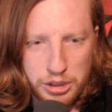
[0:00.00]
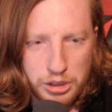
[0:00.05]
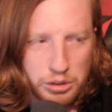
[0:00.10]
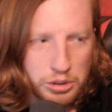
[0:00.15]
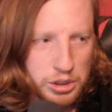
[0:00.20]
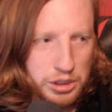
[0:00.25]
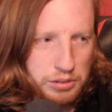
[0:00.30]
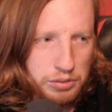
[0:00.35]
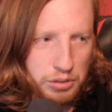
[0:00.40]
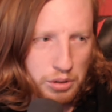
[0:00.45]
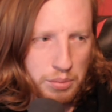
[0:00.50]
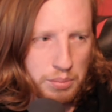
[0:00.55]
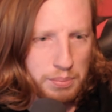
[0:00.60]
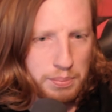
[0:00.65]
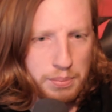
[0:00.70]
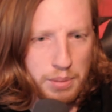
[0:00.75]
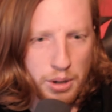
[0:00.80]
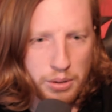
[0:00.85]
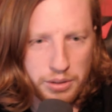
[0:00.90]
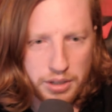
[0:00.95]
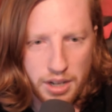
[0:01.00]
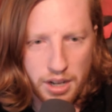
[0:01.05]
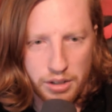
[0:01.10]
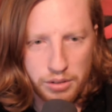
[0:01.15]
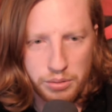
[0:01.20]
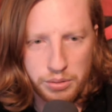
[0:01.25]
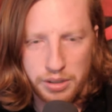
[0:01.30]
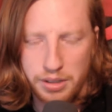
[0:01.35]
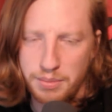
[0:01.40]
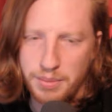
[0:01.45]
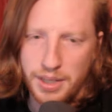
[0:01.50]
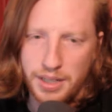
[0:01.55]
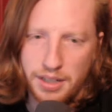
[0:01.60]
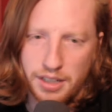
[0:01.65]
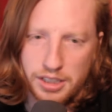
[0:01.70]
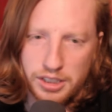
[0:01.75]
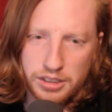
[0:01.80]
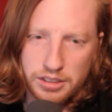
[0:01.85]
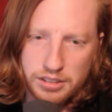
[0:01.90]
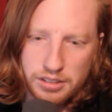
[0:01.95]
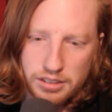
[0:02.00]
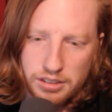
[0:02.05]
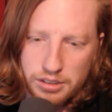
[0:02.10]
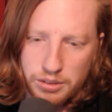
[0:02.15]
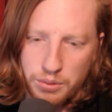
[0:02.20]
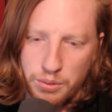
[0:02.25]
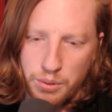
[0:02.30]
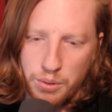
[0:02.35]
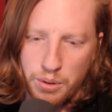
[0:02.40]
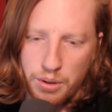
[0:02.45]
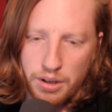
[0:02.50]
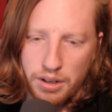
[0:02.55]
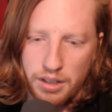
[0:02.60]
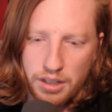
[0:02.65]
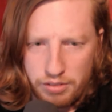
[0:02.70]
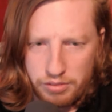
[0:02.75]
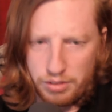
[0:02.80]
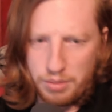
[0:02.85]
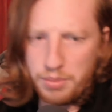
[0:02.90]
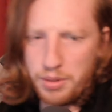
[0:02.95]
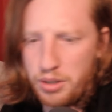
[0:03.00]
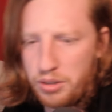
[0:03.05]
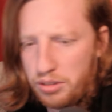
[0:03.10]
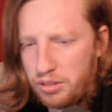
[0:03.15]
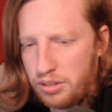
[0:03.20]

usually from podcast recommendations or from this